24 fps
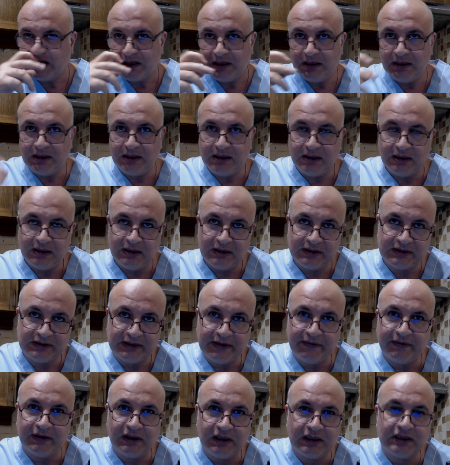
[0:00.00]
uh,
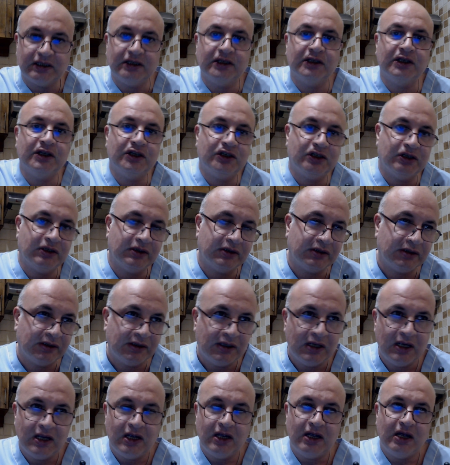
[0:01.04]
several conditions.
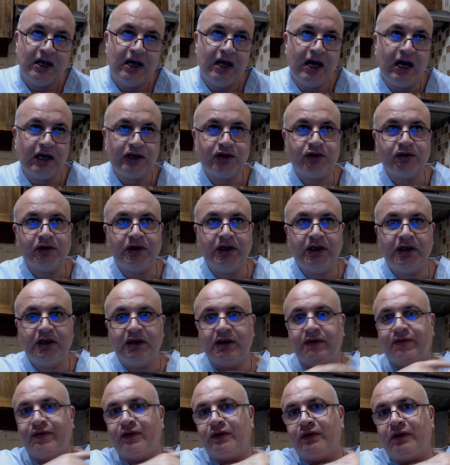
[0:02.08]

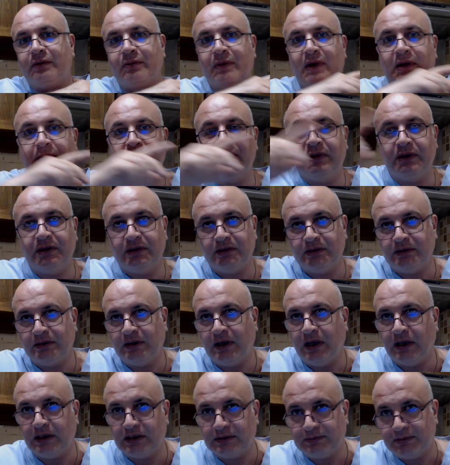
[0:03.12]
Actually, if you remember,
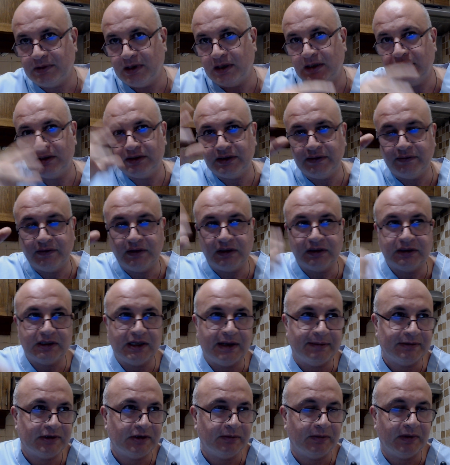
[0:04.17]
I explained it several
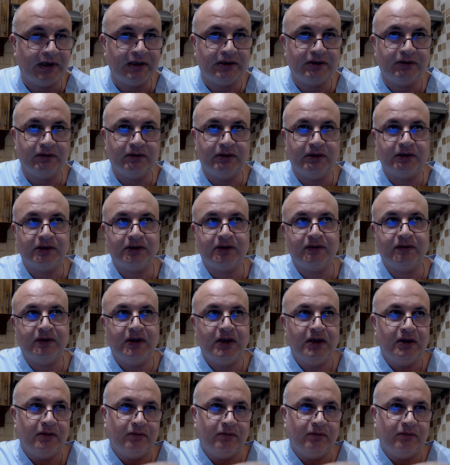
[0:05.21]
times to my students,